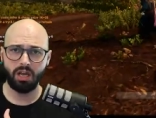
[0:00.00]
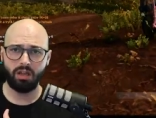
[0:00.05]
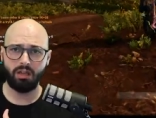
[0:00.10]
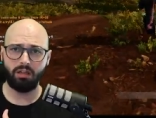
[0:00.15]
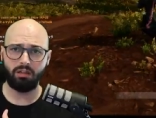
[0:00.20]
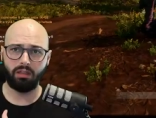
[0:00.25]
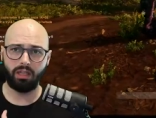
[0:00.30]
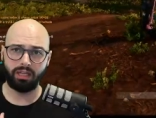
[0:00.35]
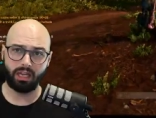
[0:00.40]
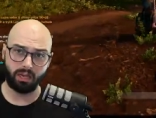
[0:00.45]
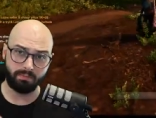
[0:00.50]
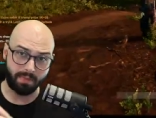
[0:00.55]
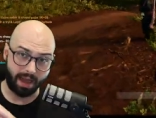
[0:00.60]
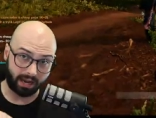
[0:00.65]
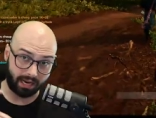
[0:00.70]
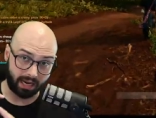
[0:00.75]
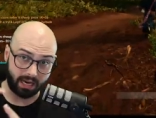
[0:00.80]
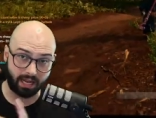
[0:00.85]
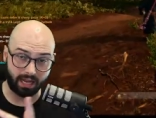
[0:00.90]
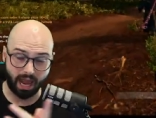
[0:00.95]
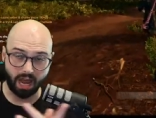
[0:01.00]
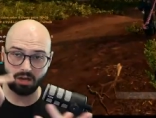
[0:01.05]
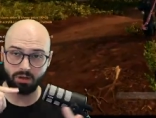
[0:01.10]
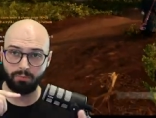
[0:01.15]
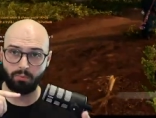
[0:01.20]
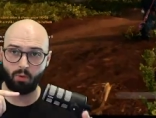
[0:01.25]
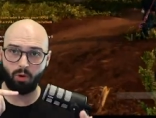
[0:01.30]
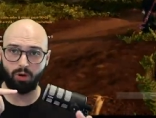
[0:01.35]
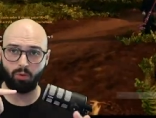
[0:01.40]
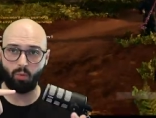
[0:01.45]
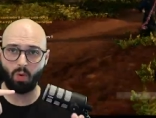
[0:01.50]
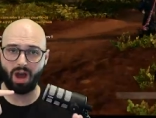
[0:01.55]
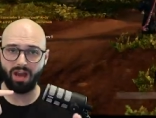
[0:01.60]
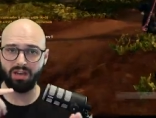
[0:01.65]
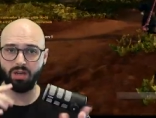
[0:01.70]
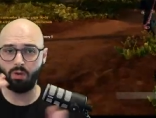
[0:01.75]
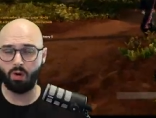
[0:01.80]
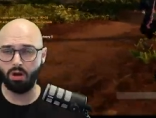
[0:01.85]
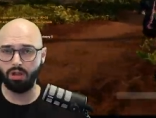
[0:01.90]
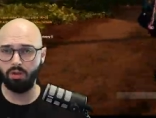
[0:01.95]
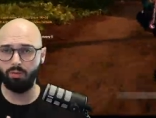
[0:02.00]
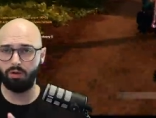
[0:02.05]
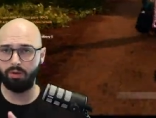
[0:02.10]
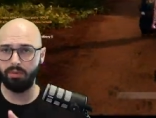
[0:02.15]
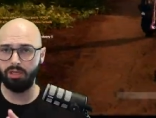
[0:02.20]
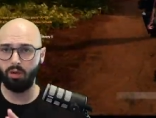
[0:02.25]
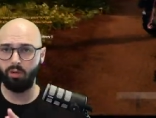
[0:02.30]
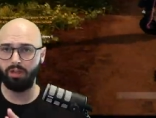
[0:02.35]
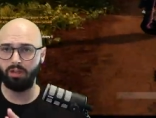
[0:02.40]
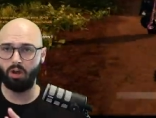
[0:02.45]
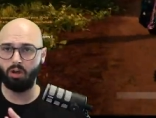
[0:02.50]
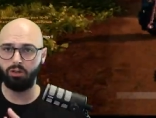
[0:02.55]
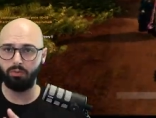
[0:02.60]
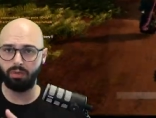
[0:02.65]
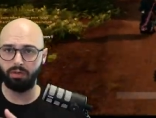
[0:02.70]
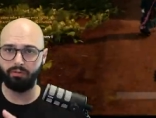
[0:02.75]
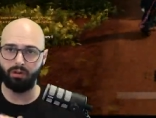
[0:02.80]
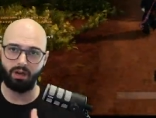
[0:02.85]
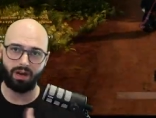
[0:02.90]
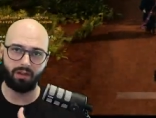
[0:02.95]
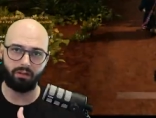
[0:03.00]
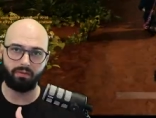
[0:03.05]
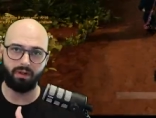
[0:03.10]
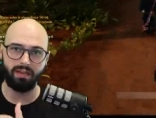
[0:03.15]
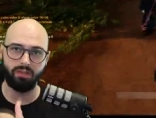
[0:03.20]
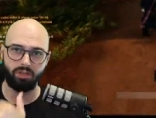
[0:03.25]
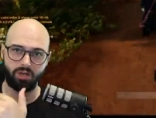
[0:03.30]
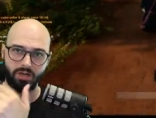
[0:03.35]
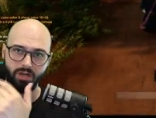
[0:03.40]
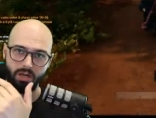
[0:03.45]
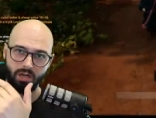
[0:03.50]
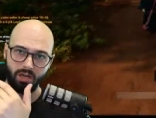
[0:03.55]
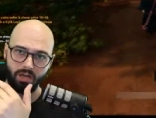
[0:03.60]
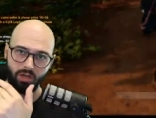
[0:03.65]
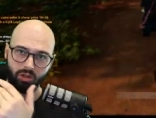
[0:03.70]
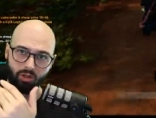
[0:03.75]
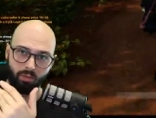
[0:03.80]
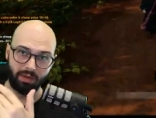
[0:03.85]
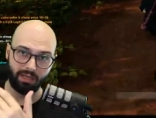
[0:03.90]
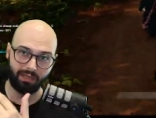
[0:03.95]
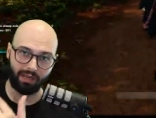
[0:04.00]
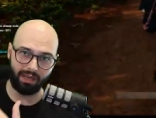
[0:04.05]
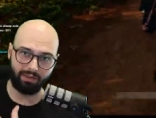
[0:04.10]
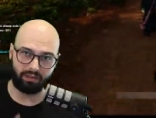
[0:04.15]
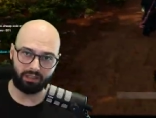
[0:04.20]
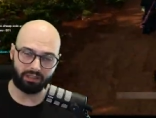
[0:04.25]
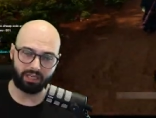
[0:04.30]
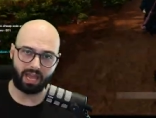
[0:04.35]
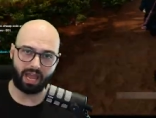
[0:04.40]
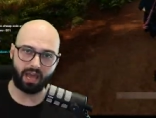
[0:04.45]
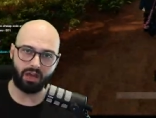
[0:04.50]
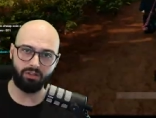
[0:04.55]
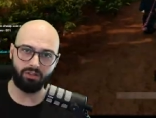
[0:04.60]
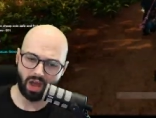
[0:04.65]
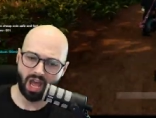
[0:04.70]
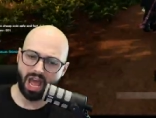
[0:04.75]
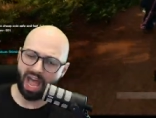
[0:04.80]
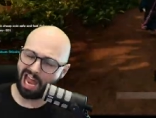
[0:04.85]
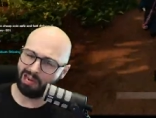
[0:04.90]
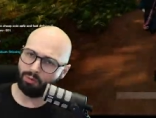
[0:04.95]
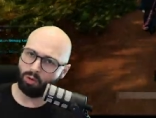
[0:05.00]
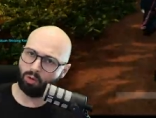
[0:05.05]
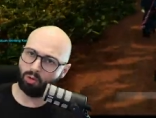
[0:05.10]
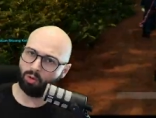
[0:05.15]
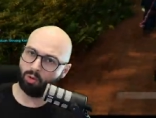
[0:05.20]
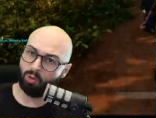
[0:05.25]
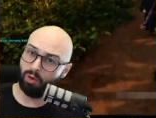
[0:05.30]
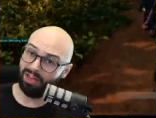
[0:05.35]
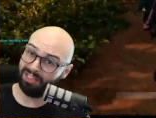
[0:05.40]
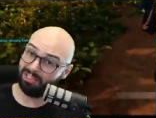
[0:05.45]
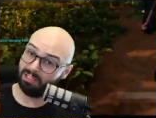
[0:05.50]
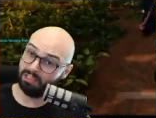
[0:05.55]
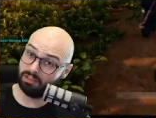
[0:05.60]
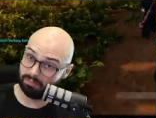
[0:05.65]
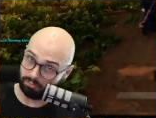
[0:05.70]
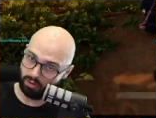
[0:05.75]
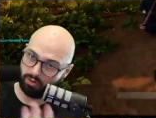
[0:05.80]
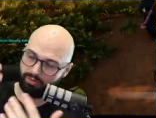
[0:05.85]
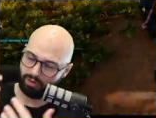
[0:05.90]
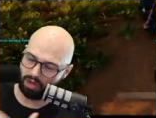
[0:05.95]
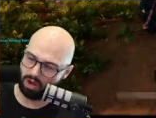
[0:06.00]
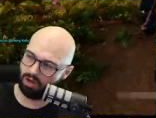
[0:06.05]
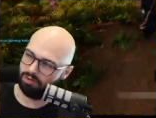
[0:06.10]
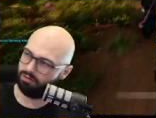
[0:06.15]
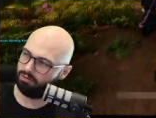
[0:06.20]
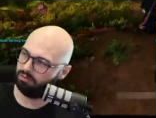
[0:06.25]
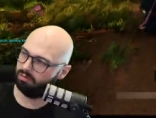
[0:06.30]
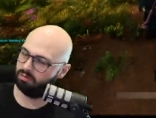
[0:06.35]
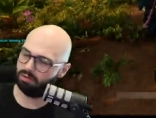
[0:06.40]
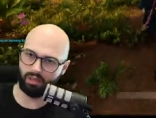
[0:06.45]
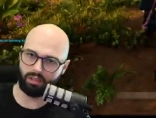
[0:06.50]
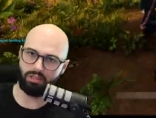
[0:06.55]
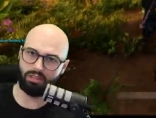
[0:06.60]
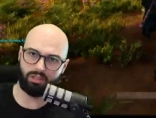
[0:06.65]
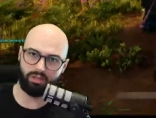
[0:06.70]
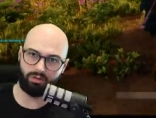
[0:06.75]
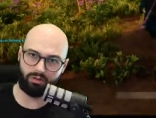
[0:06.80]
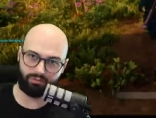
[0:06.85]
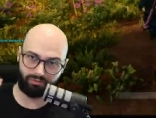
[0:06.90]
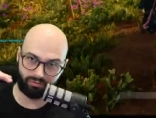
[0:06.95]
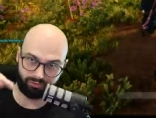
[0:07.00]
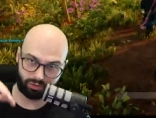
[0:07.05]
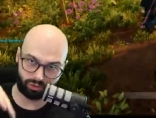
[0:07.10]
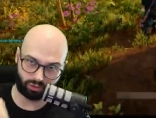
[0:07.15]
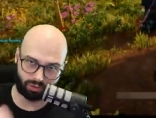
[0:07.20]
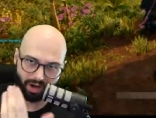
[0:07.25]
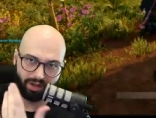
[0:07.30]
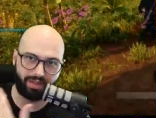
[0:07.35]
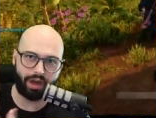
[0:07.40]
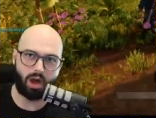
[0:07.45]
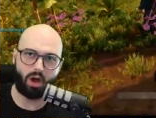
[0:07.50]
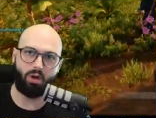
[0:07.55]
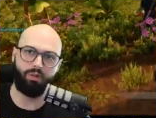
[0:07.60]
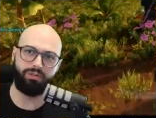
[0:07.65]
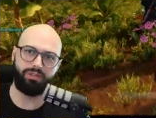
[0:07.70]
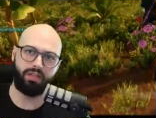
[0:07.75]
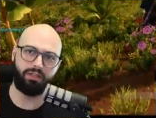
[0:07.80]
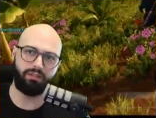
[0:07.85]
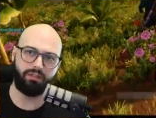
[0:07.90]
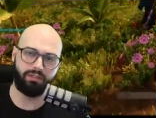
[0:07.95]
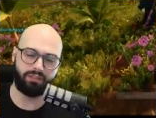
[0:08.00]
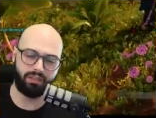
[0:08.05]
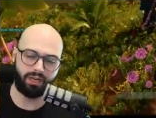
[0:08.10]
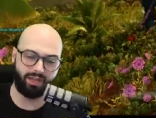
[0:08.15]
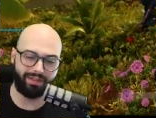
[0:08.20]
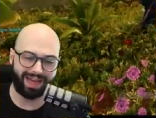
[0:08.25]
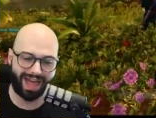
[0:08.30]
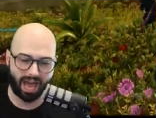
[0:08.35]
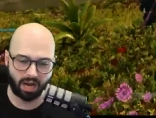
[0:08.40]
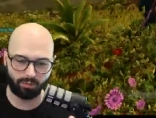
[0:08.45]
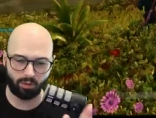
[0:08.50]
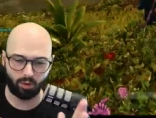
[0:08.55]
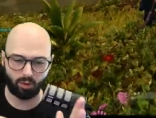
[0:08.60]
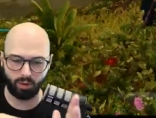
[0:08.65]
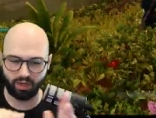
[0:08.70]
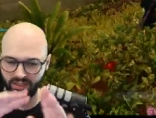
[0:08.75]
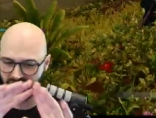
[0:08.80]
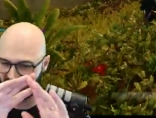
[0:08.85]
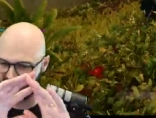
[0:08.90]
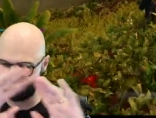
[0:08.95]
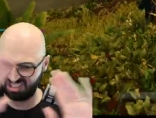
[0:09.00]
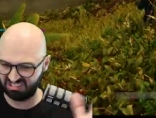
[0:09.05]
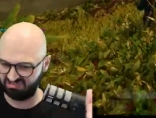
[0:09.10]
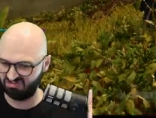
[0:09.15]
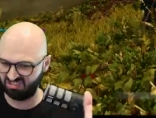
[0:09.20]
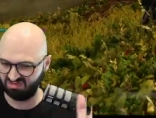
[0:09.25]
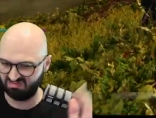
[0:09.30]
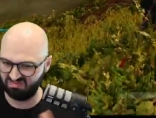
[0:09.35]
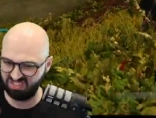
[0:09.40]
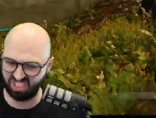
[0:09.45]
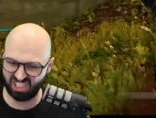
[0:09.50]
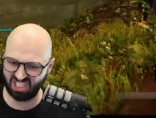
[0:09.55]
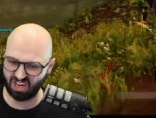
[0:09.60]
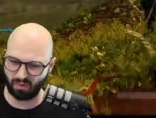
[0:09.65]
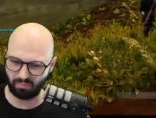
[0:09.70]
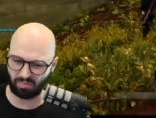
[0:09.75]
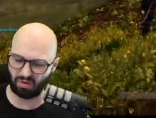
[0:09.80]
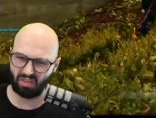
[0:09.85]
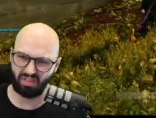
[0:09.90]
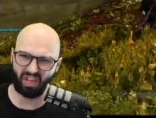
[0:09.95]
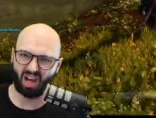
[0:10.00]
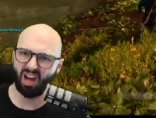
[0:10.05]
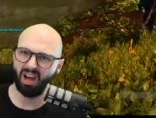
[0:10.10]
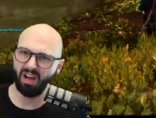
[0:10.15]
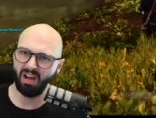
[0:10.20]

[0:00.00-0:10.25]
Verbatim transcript: linking back in again to point one, you only want to be doing those when you've got another reason to be leaving town. So animal quests, moving on. I just sort of strung that whole sentence together. Animal quests, don't bother.